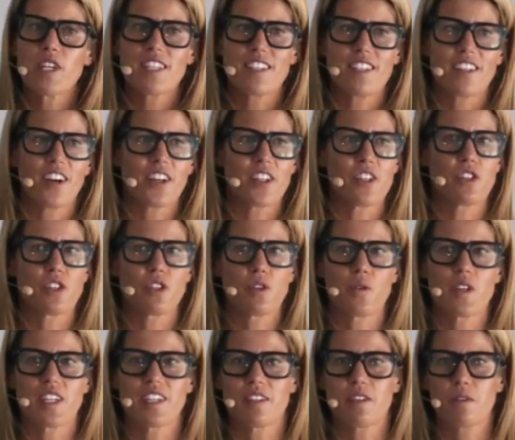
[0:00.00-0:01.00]
started
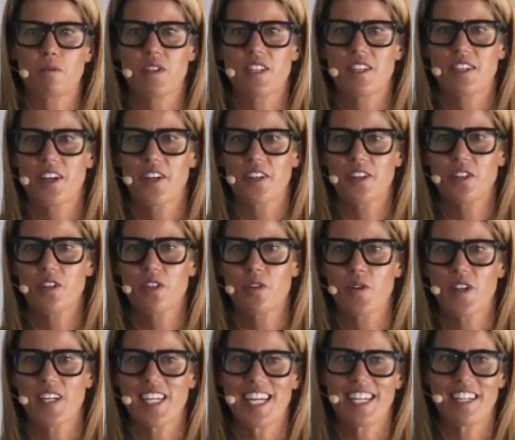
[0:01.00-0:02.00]
doing is we started
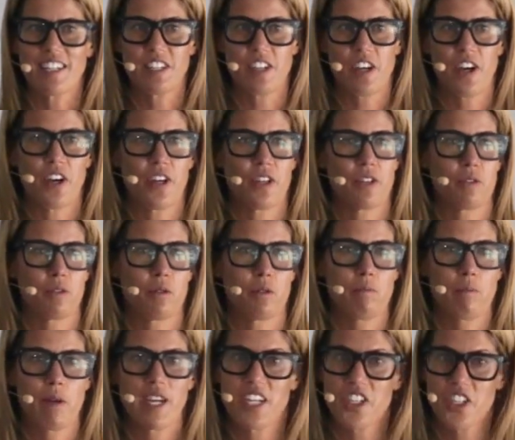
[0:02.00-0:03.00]
doing internal
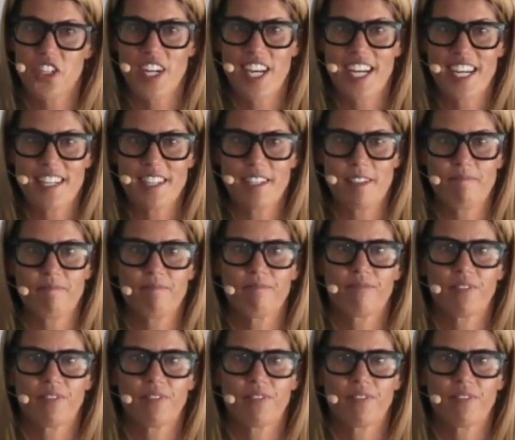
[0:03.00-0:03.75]
pitch days,